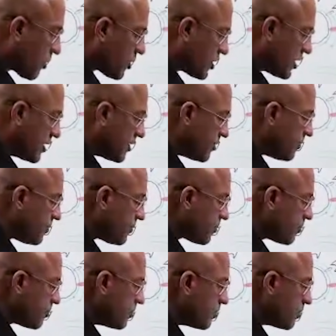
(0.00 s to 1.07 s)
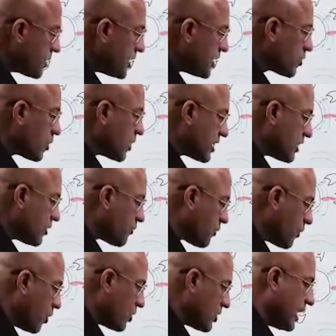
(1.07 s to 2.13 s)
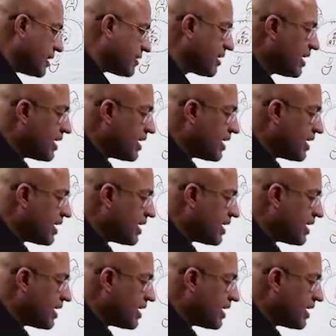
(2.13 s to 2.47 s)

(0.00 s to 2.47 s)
protein P24, yes,